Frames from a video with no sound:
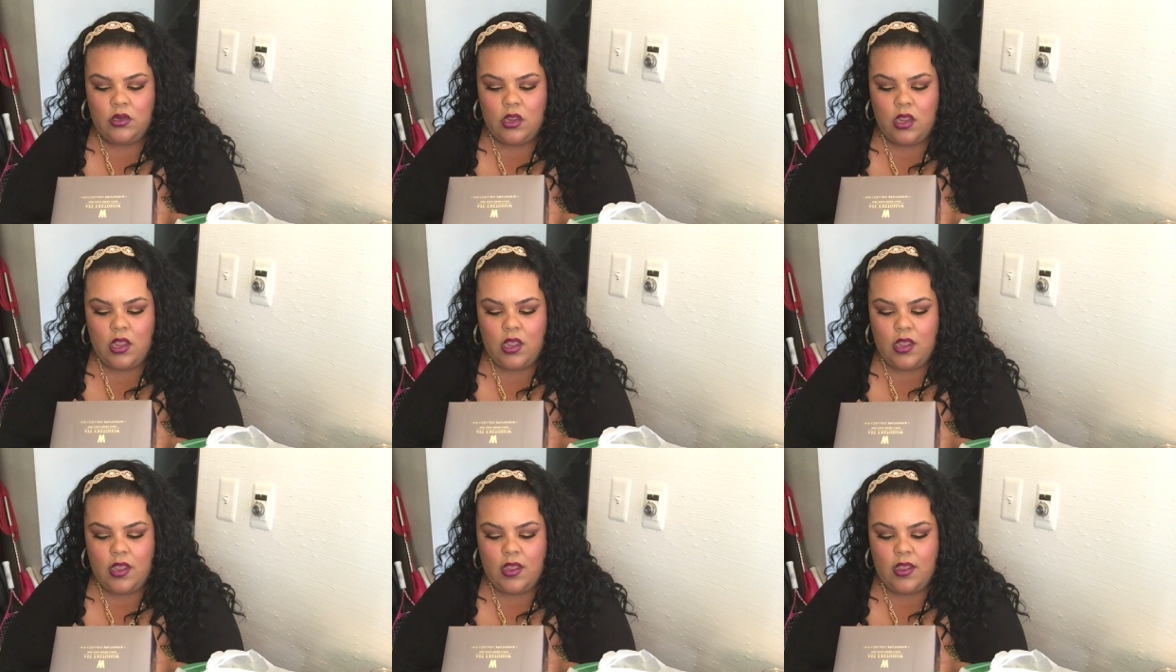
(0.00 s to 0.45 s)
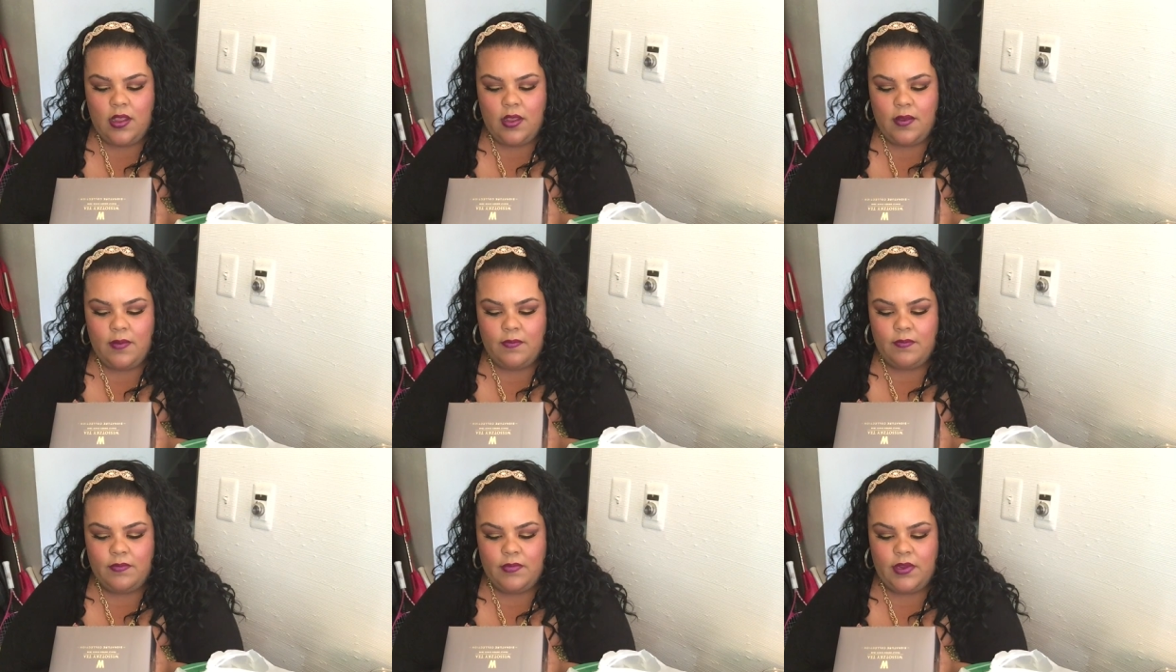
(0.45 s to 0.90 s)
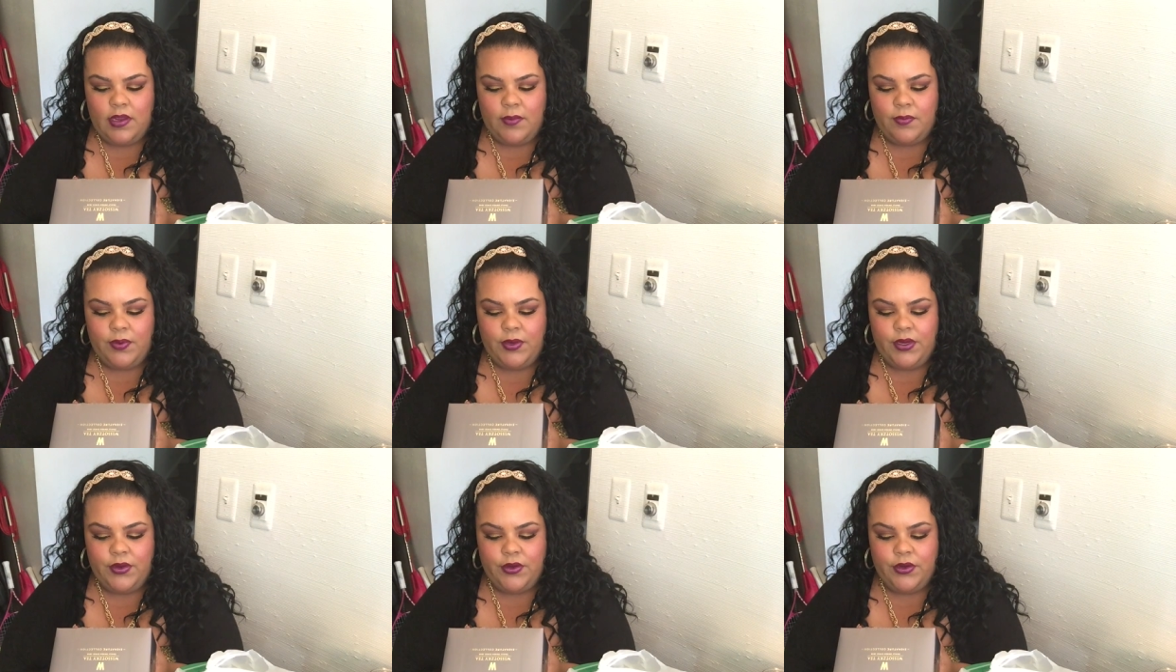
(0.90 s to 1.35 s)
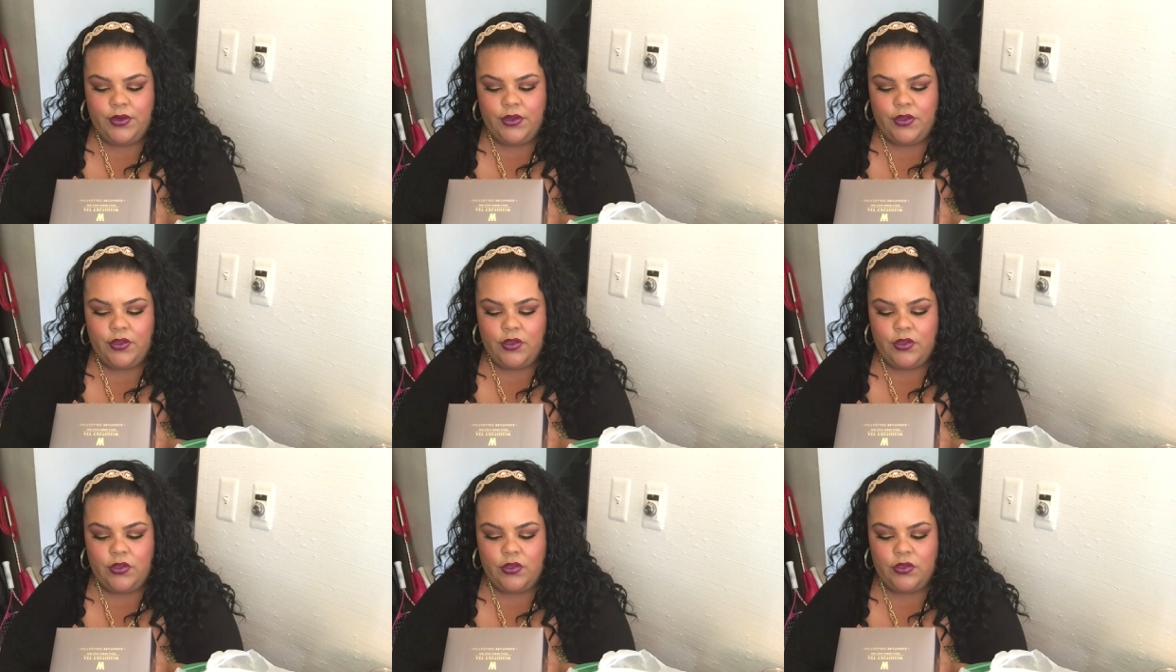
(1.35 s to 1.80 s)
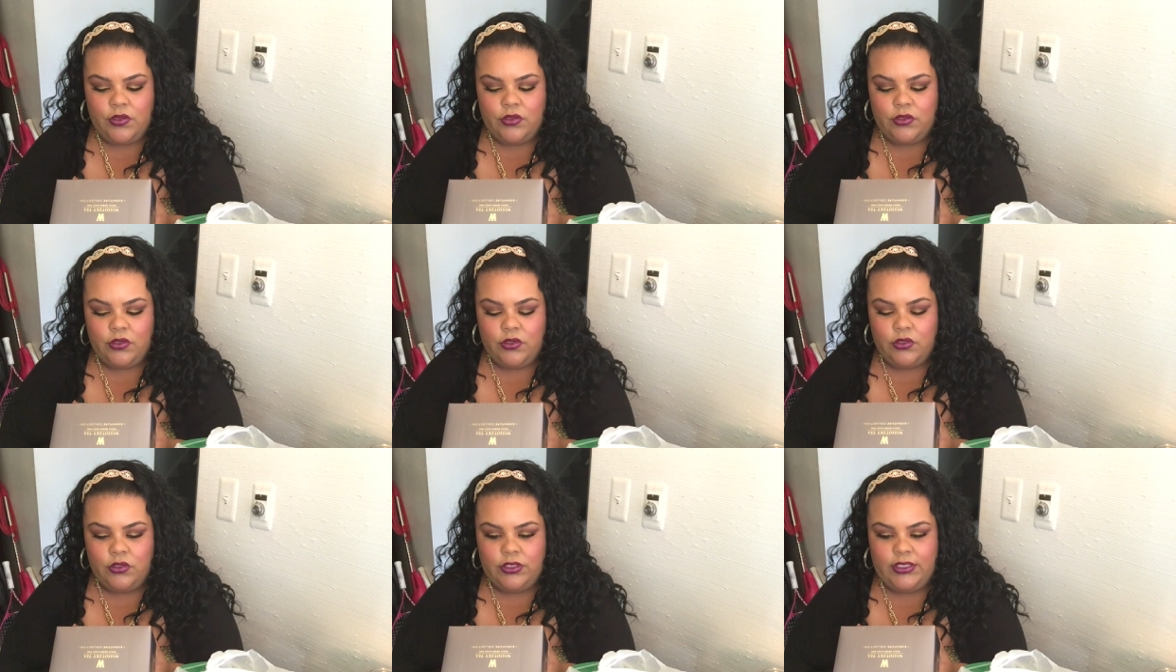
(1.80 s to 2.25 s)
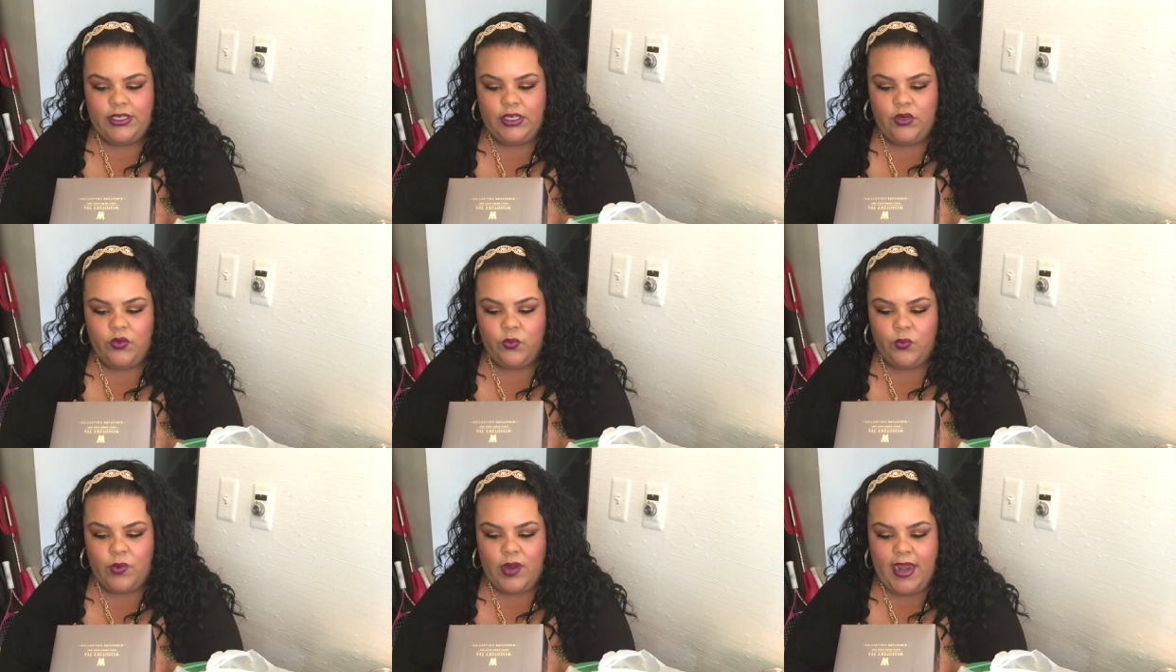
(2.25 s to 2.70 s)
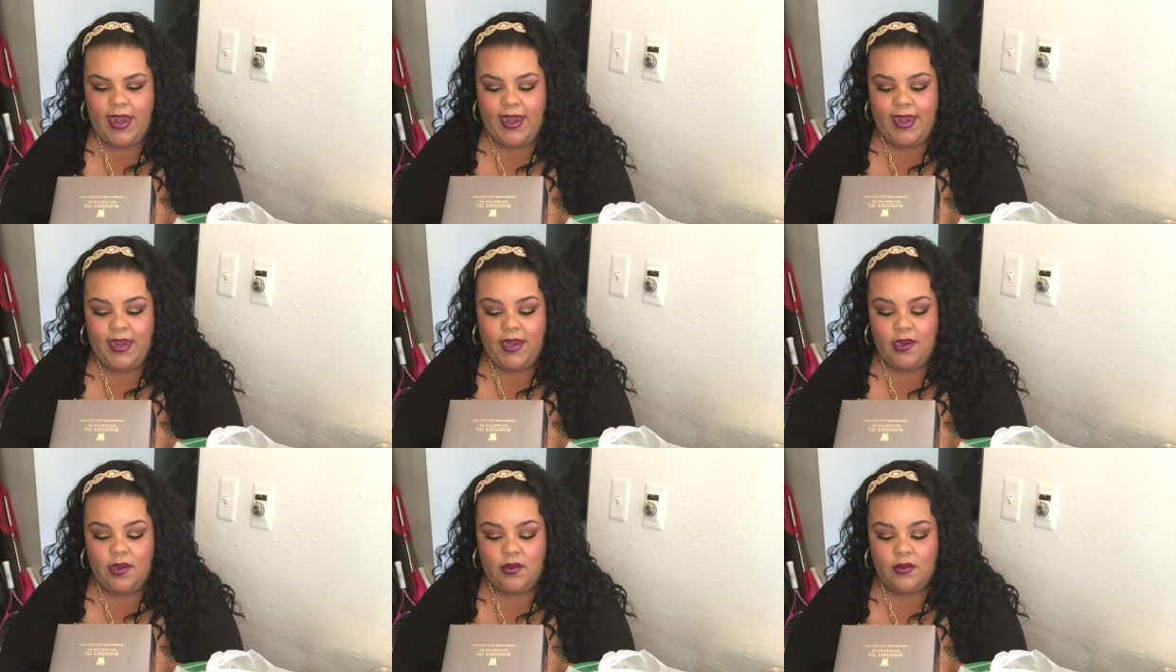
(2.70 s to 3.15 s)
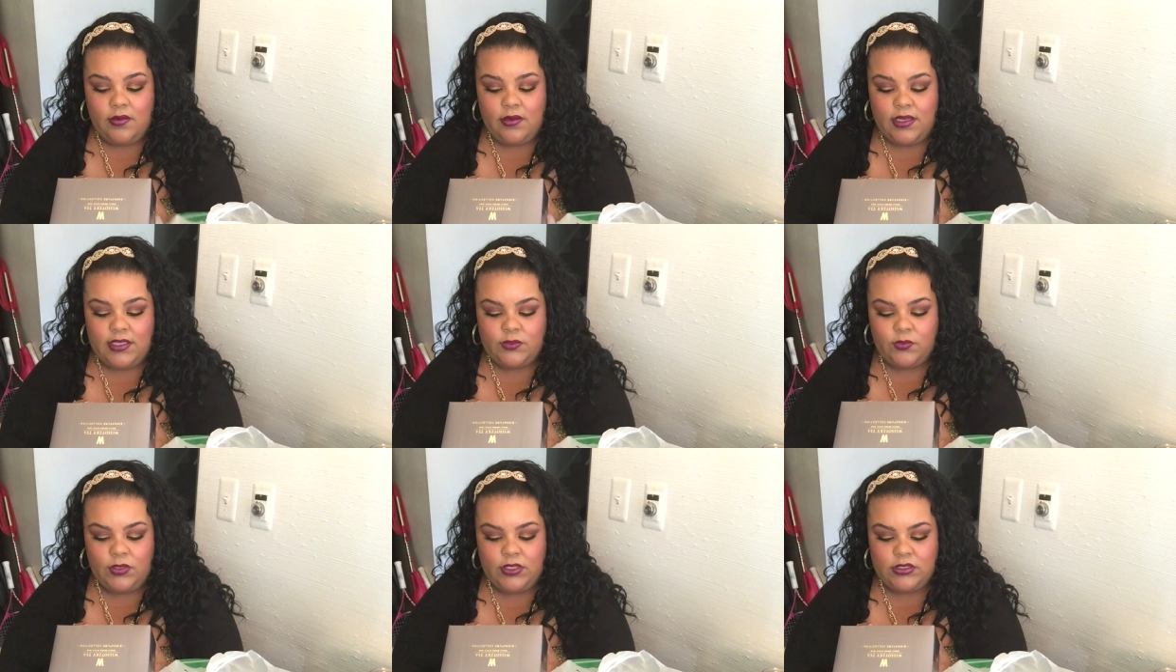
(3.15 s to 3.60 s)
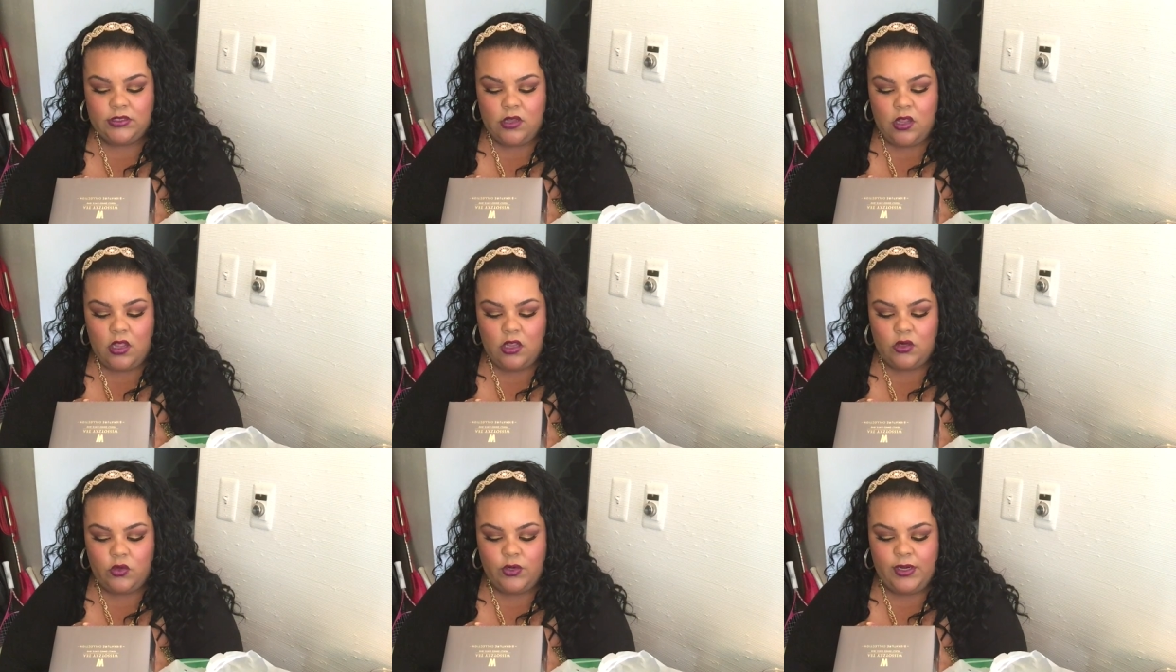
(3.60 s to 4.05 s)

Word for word: um, Imperial Earl Grey is what it's called.